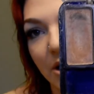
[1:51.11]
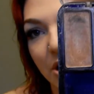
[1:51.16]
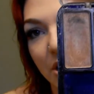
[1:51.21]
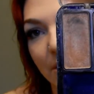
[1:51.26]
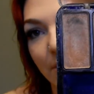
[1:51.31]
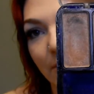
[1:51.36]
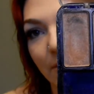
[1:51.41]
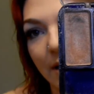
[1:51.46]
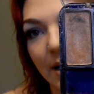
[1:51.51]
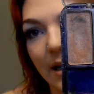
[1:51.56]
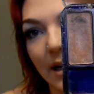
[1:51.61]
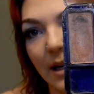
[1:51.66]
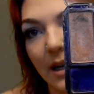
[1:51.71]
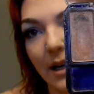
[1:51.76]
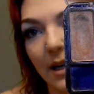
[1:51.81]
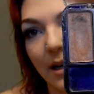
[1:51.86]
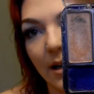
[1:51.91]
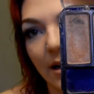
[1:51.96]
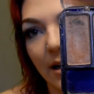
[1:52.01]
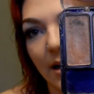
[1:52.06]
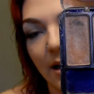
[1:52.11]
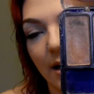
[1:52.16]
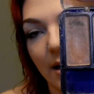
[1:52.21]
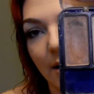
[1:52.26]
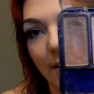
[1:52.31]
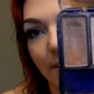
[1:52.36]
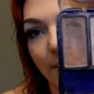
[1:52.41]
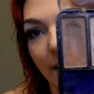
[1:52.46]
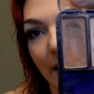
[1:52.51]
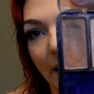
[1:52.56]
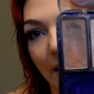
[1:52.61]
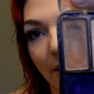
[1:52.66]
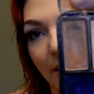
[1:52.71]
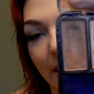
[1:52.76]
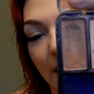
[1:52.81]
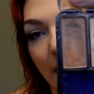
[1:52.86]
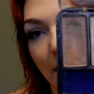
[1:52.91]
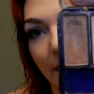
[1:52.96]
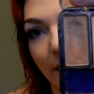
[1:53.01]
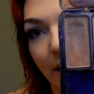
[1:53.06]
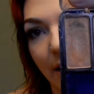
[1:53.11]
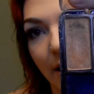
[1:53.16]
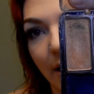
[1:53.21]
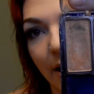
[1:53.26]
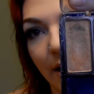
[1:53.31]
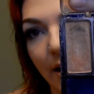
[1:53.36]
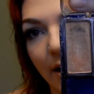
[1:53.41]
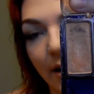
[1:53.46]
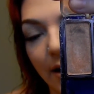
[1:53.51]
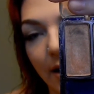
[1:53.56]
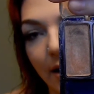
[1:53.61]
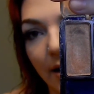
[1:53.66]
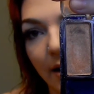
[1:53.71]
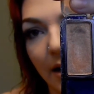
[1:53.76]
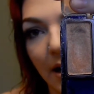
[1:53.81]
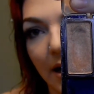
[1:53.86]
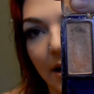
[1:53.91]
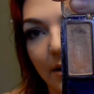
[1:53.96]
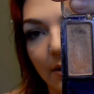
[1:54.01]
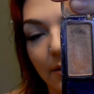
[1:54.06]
shimmery, lighter color, kind